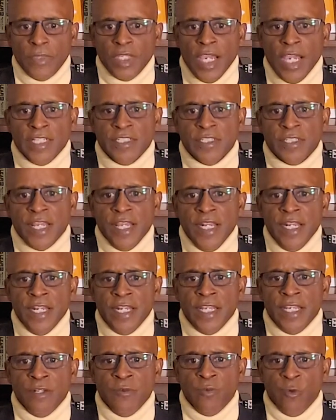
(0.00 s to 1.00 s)
As
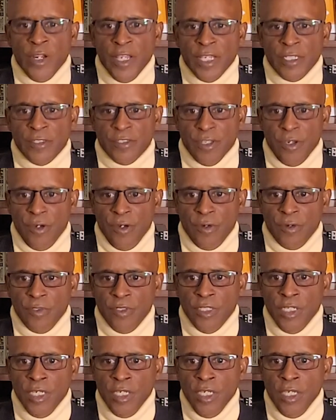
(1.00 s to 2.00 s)
stated in
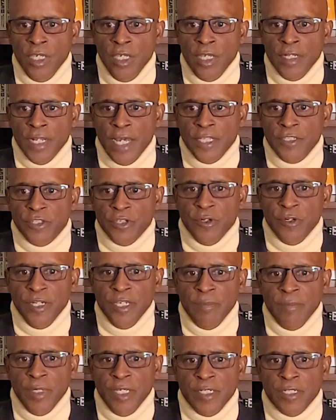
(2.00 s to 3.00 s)
Rigzone,
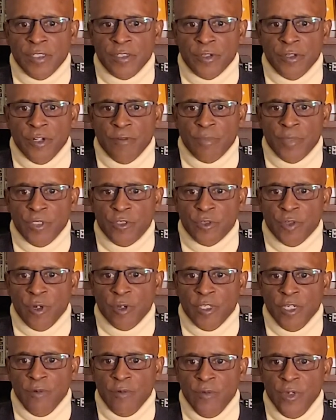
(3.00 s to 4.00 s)
Nigerian Minister of
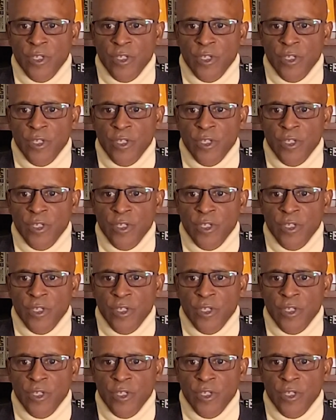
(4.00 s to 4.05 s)
Petroleum